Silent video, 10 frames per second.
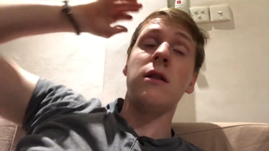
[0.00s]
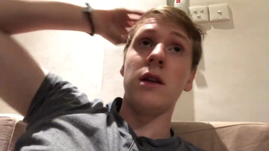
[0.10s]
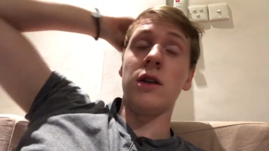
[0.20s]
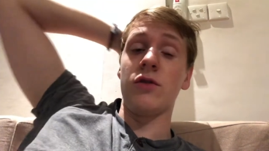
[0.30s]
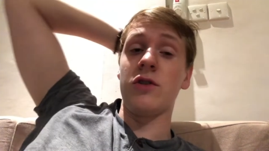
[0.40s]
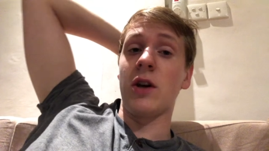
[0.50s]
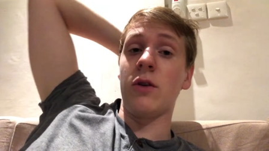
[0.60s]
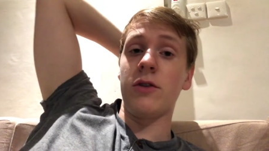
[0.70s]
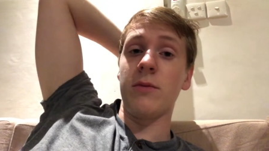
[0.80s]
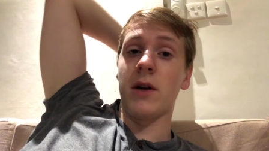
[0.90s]
then you
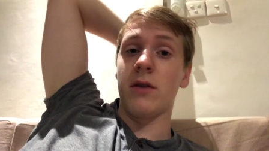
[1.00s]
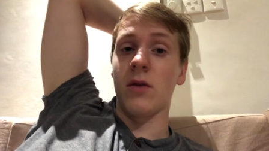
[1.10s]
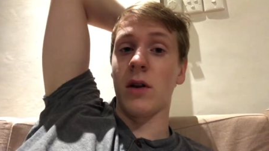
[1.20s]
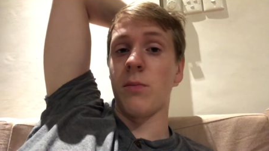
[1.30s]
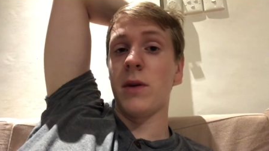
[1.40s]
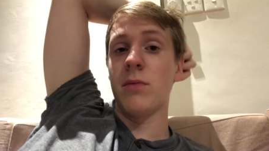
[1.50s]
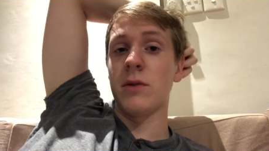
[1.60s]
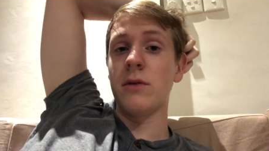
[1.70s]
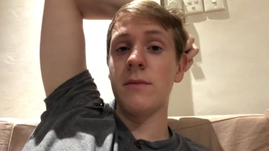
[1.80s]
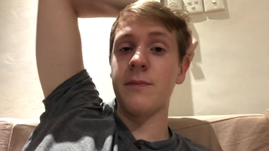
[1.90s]
sound smart to other
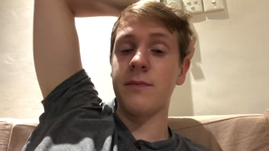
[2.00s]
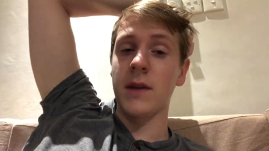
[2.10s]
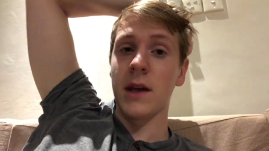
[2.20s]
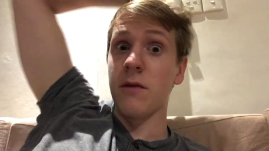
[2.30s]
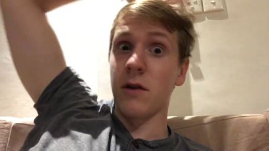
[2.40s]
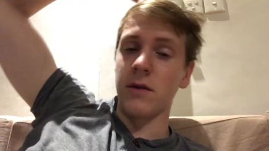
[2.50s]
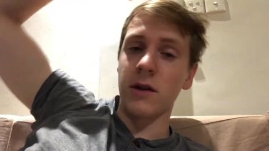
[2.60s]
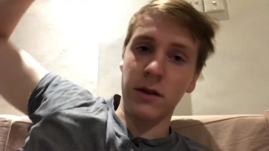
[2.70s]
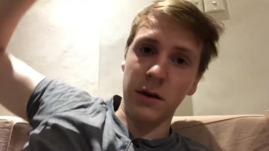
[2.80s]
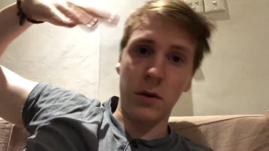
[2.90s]
people if
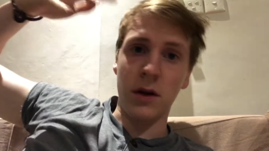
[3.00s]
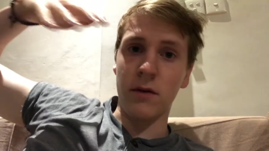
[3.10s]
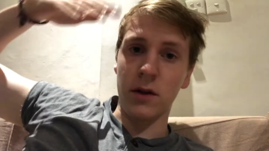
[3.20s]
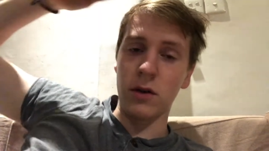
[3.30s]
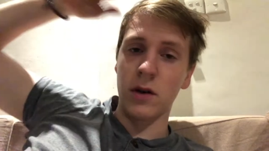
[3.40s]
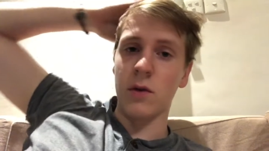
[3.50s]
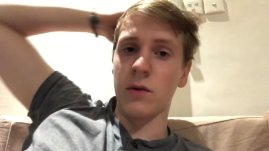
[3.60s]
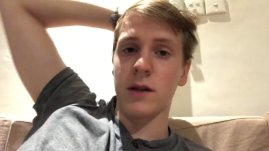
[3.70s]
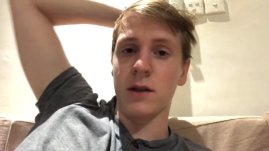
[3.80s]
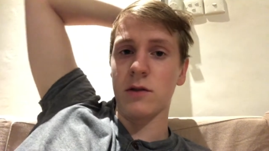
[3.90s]
obviously whatever you know
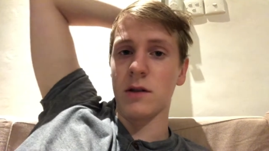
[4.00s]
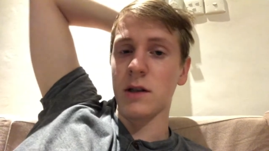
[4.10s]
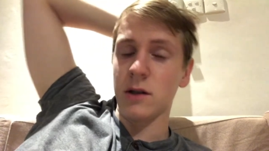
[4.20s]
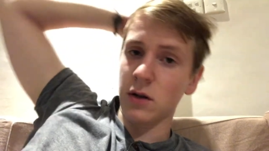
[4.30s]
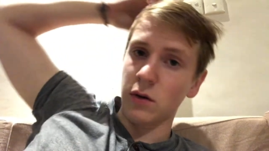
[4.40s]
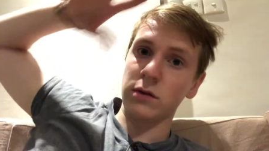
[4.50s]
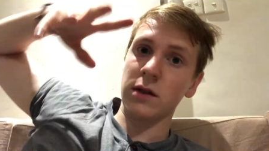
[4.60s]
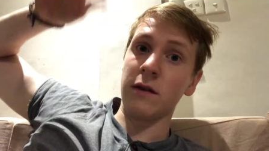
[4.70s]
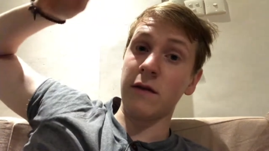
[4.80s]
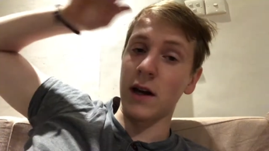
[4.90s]
is actually you know
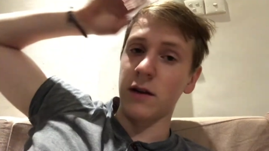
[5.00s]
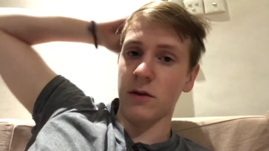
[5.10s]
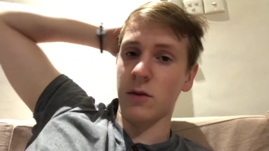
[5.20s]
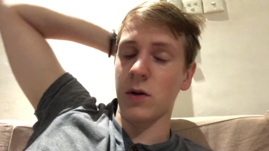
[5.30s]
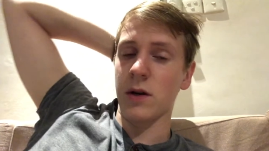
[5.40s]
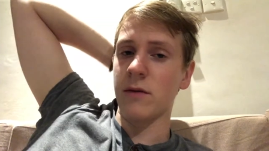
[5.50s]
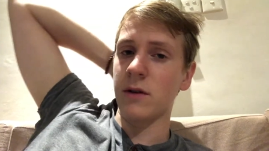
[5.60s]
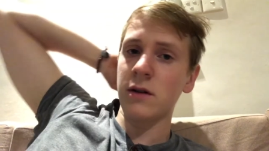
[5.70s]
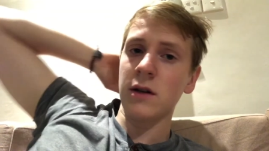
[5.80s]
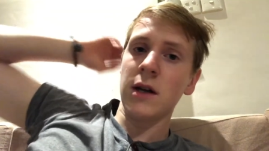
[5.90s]
advanced or whatever